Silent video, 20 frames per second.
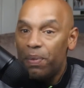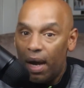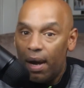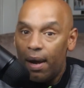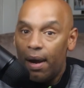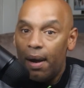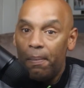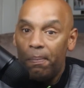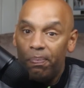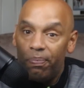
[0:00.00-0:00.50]

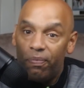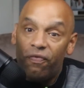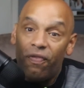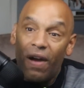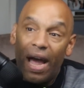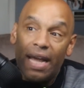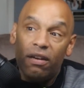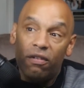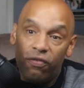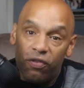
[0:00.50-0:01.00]
um,
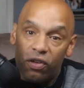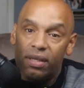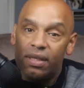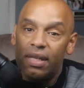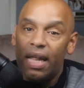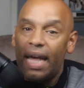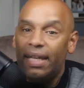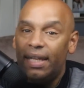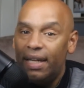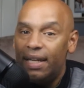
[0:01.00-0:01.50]
fighting for
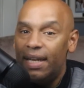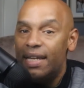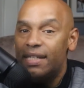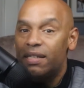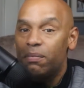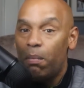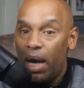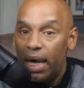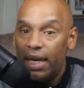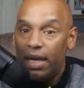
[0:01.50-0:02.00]
slightly
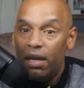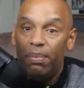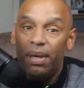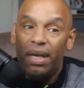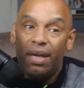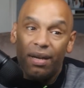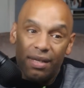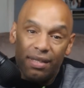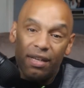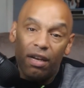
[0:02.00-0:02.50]
less money
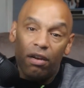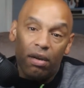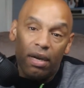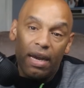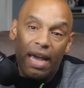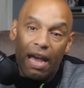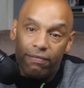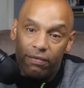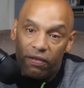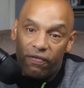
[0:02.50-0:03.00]
because they're going
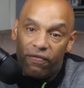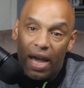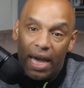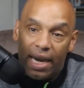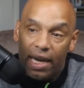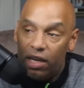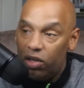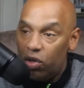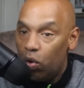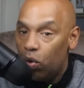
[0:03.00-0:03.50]
to have to
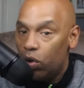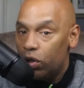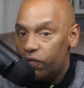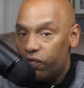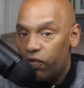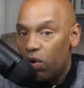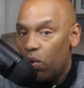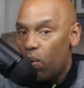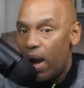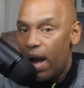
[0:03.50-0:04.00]
fight indoors
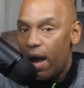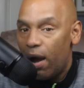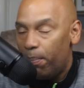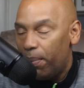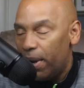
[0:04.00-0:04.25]
for a while.